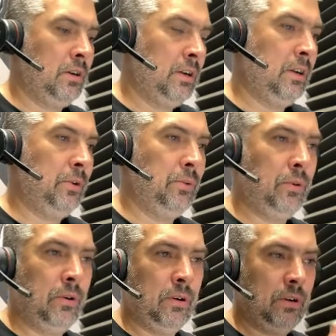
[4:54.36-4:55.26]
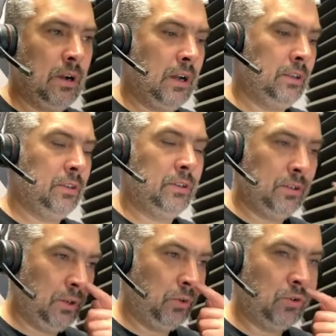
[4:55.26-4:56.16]
I will add
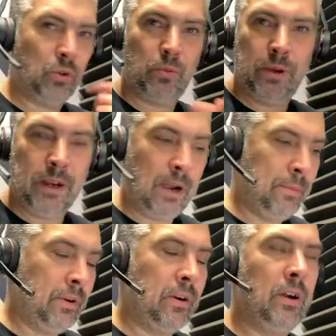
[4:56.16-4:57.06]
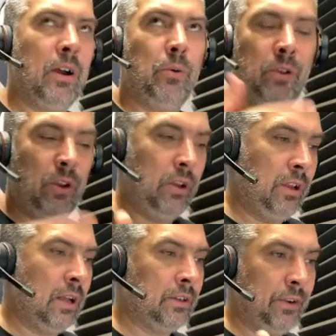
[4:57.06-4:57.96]
a user to my camera. I will
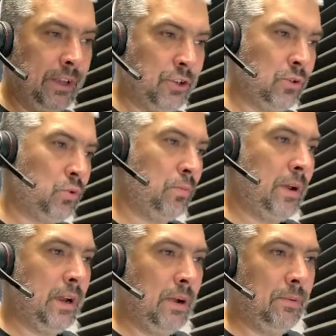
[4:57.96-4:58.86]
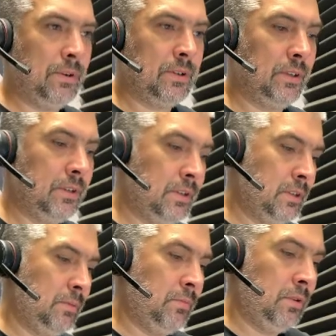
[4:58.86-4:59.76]
add credentials to my cameras in the
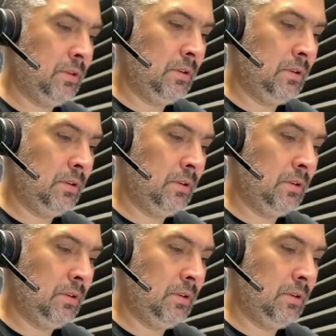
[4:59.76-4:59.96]
system.